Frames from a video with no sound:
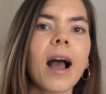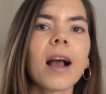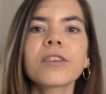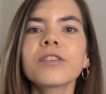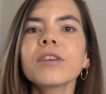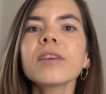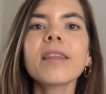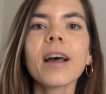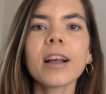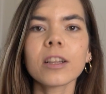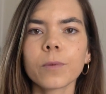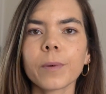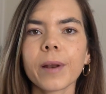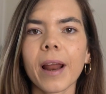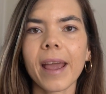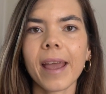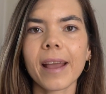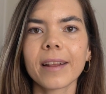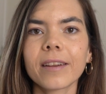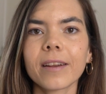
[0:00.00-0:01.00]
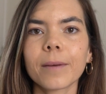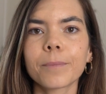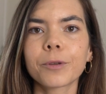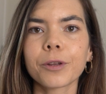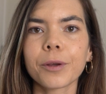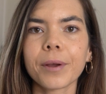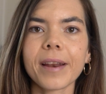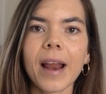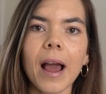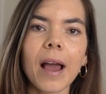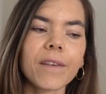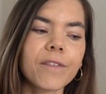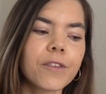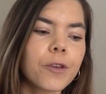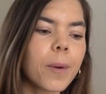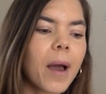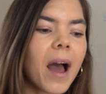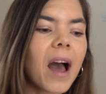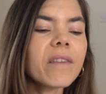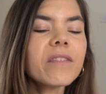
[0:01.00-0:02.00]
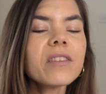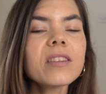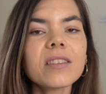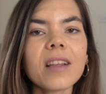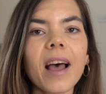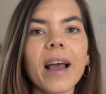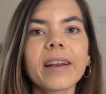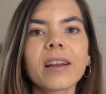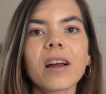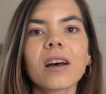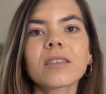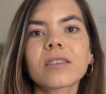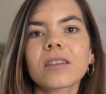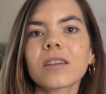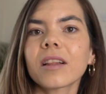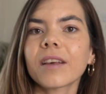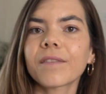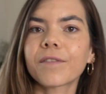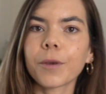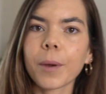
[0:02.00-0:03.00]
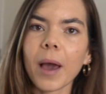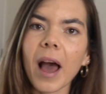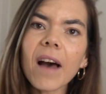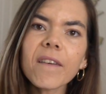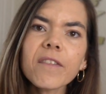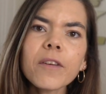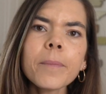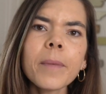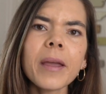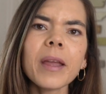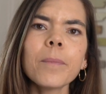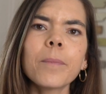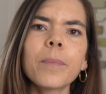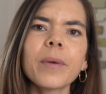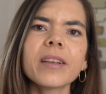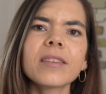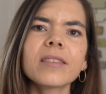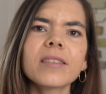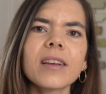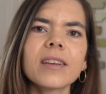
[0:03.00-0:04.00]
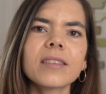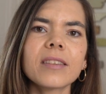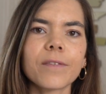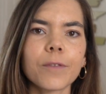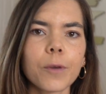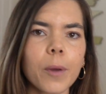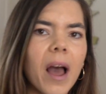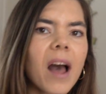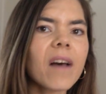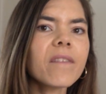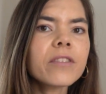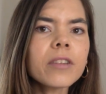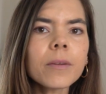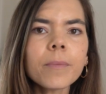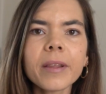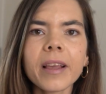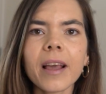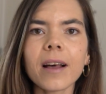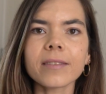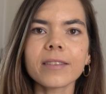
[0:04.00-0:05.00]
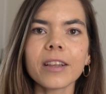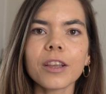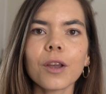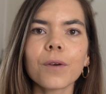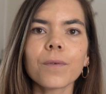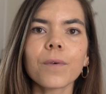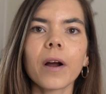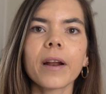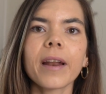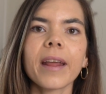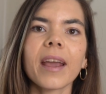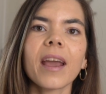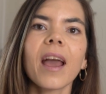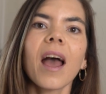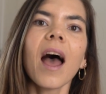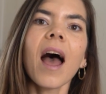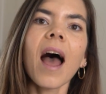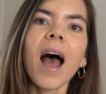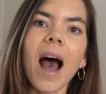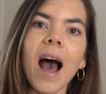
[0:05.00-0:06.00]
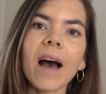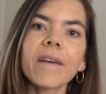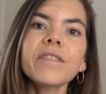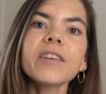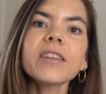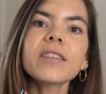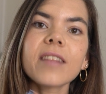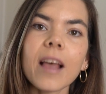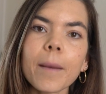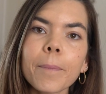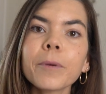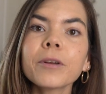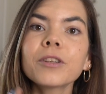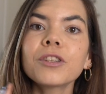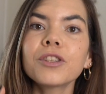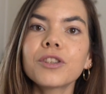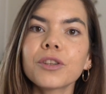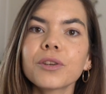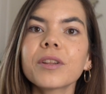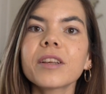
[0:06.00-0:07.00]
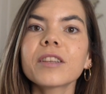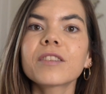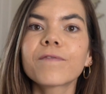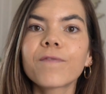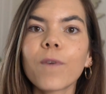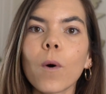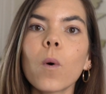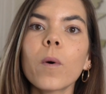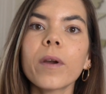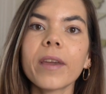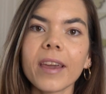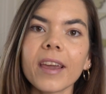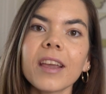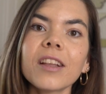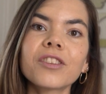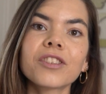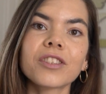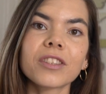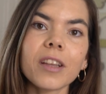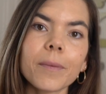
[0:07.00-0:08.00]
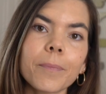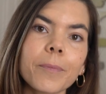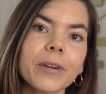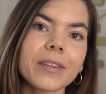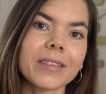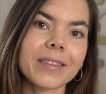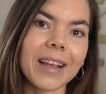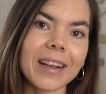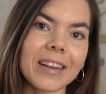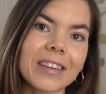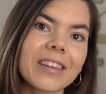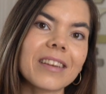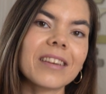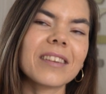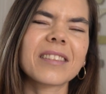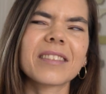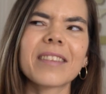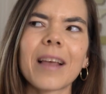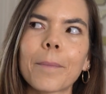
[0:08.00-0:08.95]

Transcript: Actually, that's what I ended up doing. Now, if you have a side hustle, if you have a main business, if you have something else that you're running, have a separate to-do list for each separate sector,